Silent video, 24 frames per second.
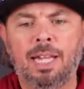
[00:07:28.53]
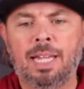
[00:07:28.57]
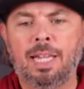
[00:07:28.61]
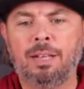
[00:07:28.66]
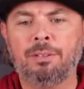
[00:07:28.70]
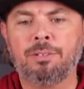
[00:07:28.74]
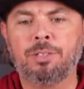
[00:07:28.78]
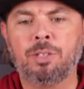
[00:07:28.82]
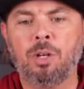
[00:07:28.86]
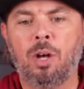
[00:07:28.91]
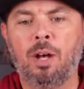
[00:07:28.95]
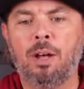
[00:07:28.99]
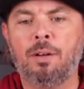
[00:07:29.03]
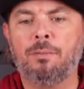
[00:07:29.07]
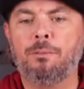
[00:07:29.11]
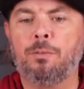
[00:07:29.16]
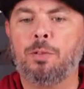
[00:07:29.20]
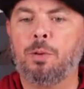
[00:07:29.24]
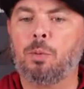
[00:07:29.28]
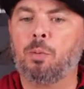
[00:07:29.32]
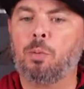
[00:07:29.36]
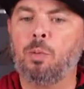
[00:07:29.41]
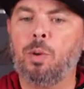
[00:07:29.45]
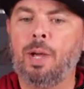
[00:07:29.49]
gives
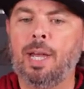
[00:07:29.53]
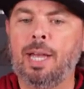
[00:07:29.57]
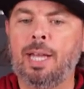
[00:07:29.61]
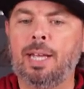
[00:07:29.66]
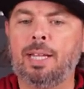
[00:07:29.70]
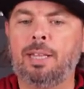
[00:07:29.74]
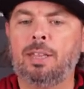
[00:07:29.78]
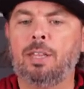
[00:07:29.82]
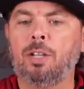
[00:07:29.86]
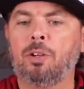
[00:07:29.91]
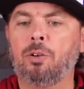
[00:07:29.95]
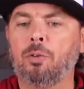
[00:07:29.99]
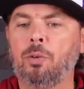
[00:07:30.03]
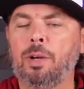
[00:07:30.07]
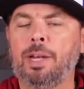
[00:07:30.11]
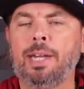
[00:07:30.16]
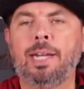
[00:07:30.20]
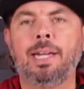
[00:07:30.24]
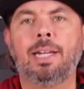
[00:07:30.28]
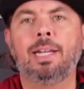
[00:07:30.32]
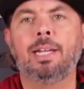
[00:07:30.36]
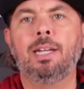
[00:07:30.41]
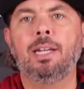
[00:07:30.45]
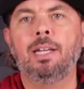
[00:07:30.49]
off the red, the
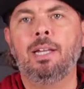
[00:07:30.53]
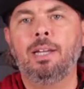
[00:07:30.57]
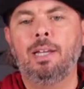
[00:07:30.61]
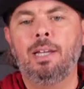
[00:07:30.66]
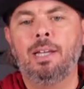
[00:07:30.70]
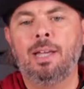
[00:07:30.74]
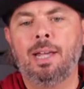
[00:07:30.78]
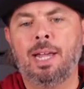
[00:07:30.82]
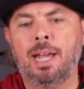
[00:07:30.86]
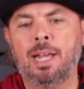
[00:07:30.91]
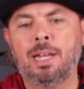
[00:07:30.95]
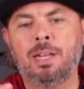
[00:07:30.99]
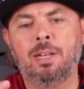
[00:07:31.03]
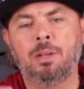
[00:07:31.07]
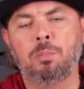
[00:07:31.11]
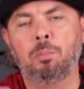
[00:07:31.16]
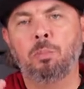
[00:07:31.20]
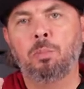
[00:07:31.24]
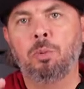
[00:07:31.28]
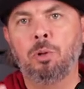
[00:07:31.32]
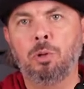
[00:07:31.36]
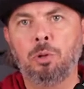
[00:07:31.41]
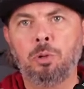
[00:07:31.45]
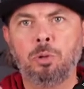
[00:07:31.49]
green, and the
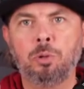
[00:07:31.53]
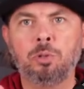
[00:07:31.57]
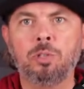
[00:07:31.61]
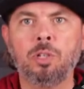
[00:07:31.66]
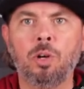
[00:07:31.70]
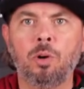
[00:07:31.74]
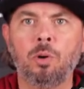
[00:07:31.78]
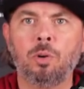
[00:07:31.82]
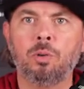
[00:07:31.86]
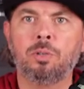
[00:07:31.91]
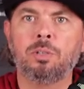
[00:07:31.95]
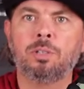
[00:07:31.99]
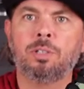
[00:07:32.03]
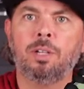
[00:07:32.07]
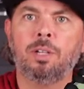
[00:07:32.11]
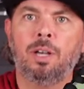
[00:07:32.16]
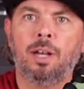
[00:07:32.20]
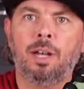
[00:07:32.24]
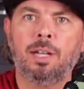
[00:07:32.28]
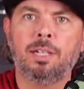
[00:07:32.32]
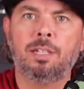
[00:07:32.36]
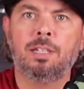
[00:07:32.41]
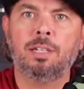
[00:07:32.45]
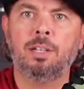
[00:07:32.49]
blue tones,
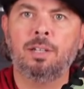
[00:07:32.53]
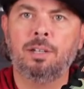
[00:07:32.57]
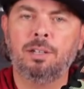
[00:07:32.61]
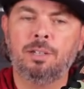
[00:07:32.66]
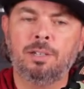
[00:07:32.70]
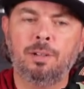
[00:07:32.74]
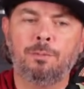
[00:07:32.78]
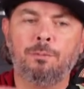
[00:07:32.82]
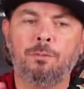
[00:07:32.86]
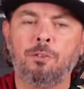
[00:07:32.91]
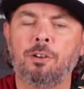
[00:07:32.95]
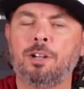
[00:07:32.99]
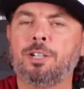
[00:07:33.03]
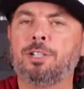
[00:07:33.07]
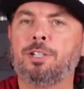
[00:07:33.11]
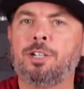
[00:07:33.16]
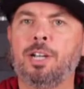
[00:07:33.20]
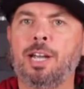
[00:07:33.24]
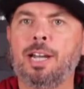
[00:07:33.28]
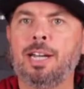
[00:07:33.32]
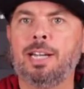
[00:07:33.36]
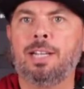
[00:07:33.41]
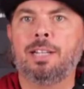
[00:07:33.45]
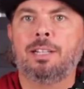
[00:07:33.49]

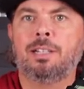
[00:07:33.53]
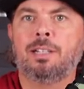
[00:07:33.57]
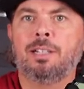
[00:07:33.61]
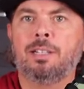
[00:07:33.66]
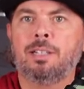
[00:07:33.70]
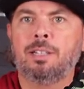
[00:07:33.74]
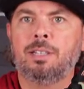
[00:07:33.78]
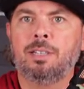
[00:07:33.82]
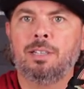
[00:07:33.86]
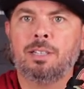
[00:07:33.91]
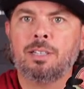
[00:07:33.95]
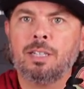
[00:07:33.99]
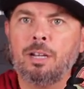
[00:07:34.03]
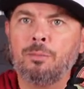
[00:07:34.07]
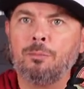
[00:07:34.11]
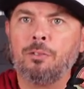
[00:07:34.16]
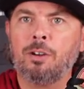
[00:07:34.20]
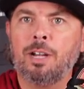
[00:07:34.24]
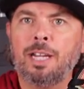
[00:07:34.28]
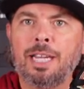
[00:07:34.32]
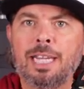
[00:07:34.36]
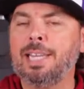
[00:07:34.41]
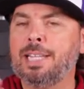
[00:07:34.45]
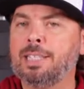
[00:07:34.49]
differentiating the
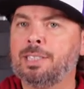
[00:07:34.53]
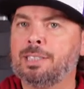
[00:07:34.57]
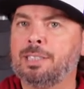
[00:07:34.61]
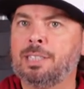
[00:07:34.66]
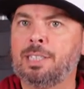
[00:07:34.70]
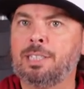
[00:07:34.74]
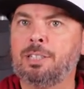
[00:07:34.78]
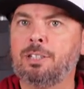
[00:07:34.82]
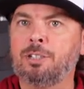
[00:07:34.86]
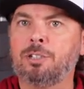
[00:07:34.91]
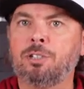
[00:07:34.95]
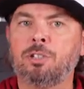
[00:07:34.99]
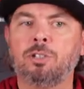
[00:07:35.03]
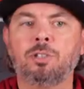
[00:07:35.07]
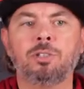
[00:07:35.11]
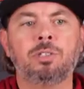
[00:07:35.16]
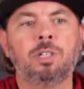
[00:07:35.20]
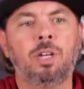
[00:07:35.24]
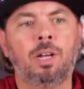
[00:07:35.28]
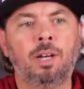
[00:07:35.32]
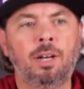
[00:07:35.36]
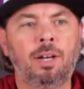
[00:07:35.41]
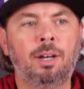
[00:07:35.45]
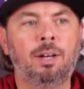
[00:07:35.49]
different heat signatures
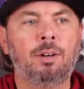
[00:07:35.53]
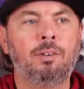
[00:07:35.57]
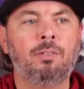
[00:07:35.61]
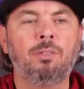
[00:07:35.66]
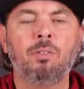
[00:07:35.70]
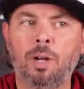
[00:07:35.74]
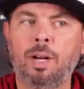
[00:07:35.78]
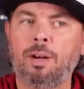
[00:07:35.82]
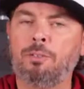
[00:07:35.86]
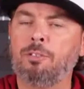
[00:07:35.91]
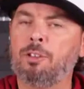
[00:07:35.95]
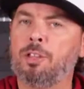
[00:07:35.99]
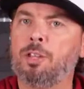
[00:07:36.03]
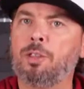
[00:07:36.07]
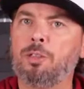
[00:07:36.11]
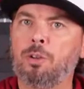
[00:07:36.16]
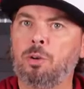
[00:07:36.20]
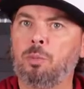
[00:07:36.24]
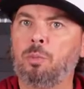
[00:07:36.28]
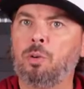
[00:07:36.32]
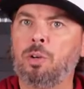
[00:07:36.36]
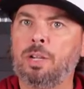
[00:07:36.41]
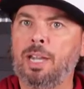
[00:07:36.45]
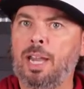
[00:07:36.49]
of whatever the
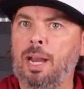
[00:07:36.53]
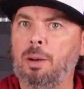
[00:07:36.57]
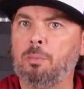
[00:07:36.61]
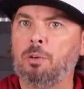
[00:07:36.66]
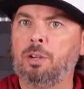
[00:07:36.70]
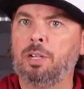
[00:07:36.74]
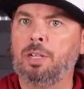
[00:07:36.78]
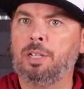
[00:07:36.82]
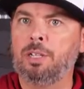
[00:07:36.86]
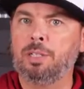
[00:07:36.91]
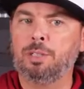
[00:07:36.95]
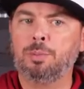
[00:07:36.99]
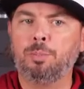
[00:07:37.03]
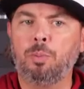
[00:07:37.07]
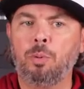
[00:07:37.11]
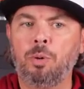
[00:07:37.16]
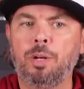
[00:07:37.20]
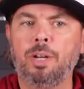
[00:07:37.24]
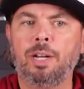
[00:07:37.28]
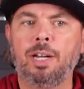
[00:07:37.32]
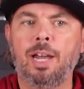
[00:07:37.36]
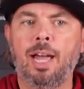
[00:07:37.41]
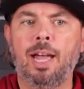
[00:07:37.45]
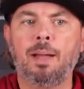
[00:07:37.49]
thermal camera is
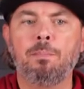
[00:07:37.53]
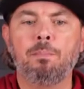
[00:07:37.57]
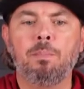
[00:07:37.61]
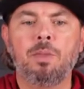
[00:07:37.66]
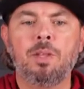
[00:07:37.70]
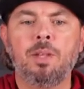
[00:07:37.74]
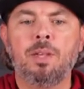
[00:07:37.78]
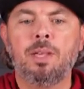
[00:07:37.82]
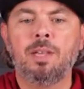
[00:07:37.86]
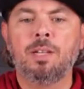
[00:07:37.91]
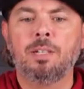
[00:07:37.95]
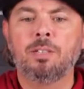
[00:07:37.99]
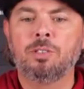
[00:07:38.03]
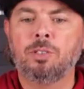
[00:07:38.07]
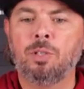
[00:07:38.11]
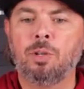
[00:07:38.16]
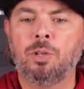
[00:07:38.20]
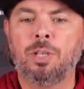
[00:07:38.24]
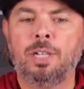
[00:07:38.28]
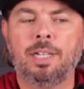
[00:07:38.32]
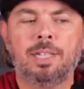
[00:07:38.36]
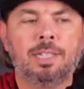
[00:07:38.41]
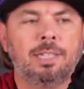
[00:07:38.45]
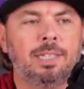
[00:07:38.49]
pointed at.
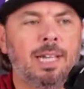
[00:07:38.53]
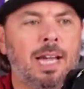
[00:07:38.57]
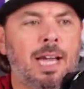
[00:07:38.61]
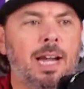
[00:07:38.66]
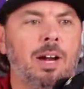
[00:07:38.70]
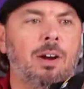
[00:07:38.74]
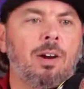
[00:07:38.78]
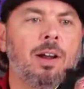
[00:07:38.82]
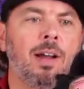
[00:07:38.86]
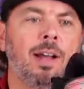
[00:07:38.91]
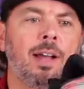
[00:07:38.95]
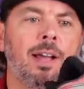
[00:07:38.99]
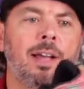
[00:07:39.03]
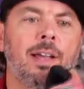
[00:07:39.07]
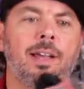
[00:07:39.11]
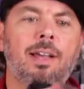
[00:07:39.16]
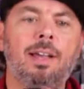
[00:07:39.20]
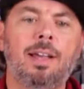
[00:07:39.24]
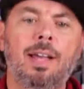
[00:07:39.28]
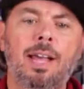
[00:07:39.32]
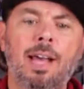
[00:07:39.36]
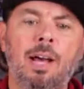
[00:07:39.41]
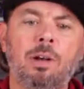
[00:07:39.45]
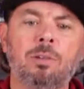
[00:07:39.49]
So the entire
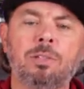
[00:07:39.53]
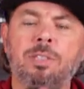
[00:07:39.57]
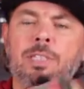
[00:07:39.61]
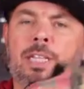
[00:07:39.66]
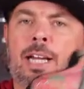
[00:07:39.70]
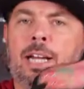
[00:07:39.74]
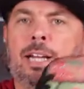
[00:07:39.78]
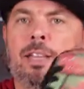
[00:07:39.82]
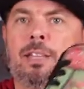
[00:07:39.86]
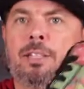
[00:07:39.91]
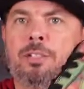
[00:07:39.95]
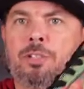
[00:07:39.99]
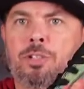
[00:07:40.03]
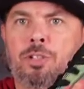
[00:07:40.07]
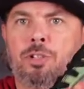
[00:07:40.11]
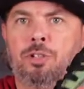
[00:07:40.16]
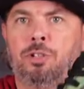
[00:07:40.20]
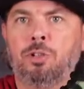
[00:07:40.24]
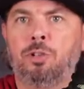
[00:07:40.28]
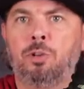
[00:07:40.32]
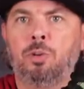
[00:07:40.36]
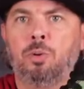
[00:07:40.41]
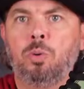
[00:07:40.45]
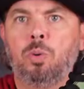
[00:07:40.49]
outside of the
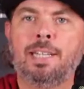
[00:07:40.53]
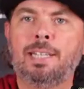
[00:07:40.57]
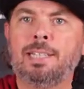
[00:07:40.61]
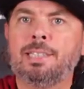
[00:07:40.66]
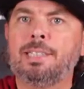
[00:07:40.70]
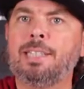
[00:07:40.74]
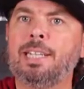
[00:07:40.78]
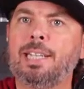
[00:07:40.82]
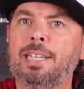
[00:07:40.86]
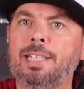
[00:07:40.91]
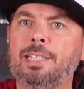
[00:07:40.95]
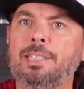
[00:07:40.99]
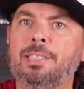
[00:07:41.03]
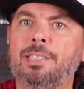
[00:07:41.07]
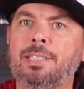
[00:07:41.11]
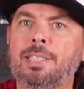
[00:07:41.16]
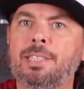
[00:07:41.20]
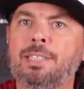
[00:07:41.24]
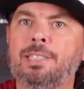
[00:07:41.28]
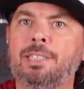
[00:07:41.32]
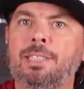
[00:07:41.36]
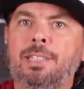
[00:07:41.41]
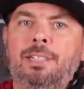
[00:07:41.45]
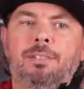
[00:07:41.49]
shoe is heat
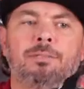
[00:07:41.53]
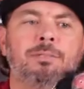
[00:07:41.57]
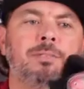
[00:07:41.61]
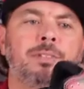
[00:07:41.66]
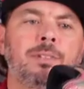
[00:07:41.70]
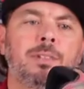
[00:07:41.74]
sensitive.